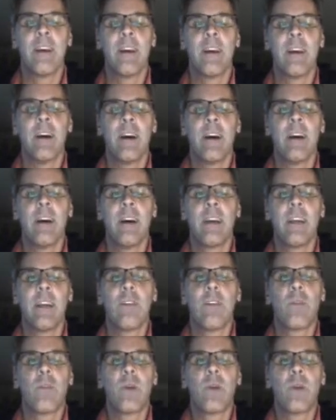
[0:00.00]

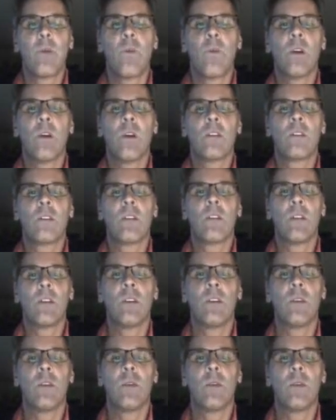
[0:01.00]
if we want
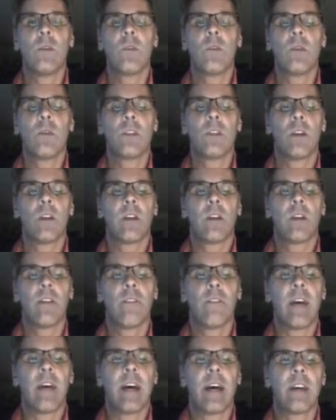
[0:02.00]
to return a
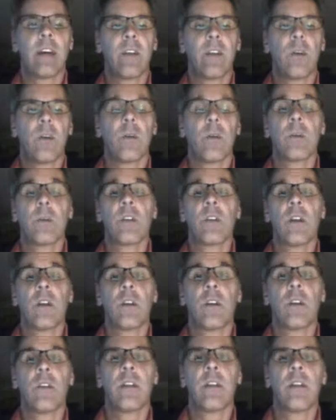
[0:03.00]
value or
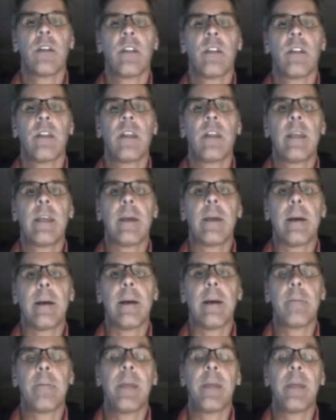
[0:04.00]
return
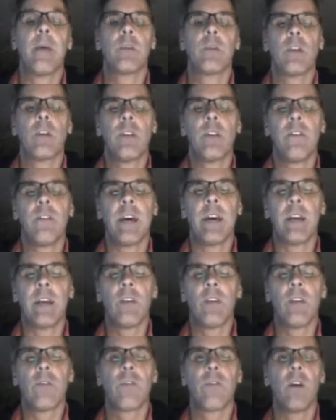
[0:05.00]
the
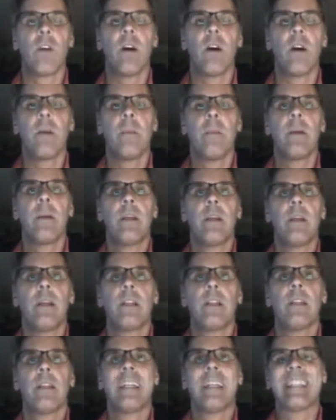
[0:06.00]
value from,
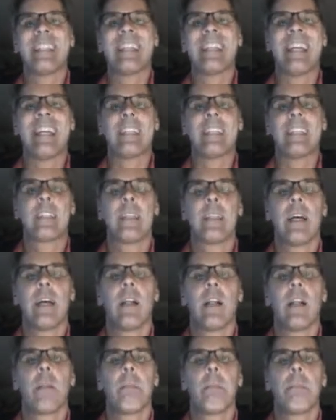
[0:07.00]
let's say,
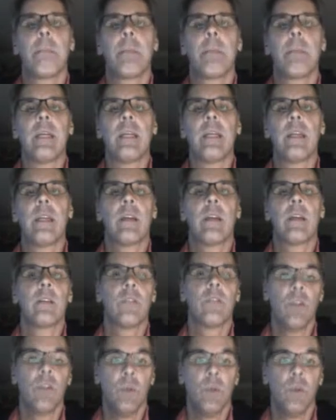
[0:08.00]
cell
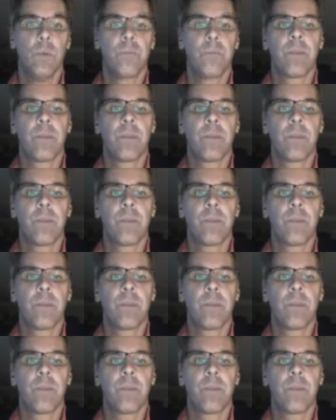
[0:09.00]
B2.